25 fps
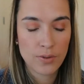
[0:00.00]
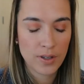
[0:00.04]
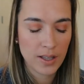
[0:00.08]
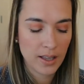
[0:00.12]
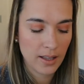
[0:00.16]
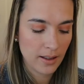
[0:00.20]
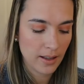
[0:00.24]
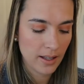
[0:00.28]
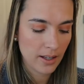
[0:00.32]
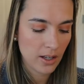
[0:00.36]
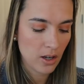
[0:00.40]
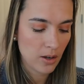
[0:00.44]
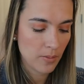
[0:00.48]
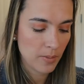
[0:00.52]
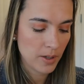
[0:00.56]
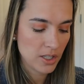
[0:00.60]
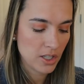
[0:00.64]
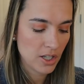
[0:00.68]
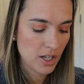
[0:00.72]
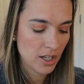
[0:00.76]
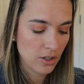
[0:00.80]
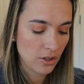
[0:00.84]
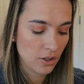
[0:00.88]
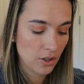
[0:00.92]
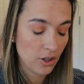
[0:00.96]
really like on my
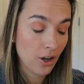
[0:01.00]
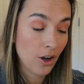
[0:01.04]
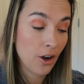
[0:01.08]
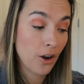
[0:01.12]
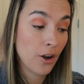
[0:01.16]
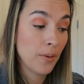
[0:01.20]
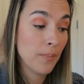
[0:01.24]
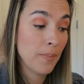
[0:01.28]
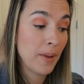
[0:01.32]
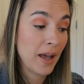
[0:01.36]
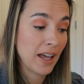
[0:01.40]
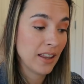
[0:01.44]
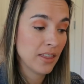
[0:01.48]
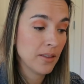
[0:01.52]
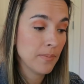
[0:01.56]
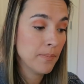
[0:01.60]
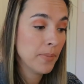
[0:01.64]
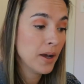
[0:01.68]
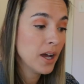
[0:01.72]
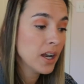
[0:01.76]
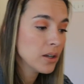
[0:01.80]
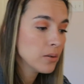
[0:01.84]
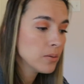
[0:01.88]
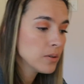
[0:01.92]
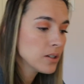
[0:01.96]
channel are, are Bath and
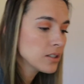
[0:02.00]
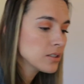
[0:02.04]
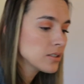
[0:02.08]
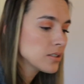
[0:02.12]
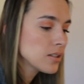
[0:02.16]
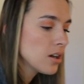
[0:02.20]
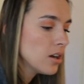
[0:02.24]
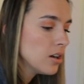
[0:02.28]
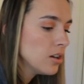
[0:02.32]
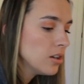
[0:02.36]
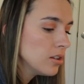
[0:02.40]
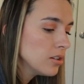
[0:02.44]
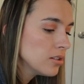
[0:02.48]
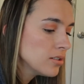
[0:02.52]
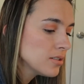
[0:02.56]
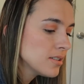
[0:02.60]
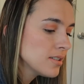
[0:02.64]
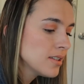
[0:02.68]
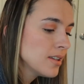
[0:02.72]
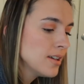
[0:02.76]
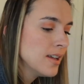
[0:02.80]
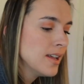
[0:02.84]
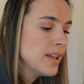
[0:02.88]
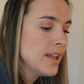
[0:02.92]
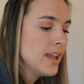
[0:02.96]
Body Works hauls.